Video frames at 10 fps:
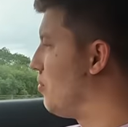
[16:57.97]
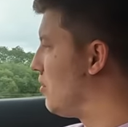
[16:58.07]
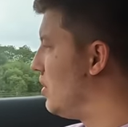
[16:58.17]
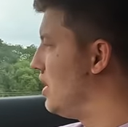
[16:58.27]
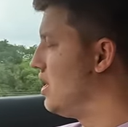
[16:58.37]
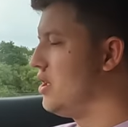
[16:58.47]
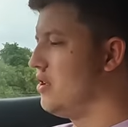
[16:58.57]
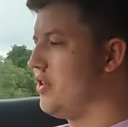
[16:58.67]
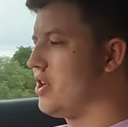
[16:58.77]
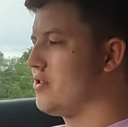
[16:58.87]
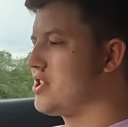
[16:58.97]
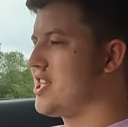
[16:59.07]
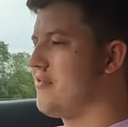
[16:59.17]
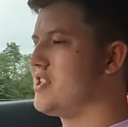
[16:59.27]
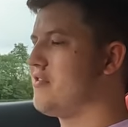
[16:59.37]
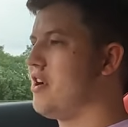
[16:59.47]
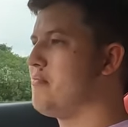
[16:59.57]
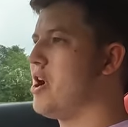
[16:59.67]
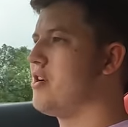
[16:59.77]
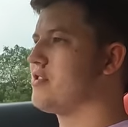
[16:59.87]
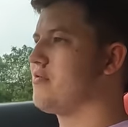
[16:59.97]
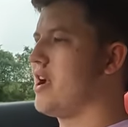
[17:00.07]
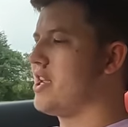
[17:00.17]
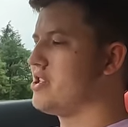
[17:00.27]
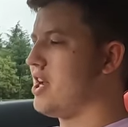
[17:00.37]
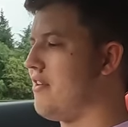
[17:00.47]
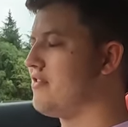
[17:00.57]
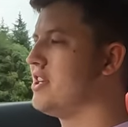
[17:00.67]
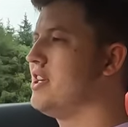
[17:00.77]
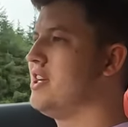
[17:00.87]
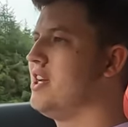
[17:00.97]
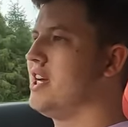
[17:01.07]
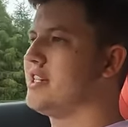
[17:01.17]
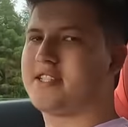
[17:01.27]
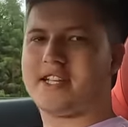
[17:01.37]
We've only got seventy-five miles of range left and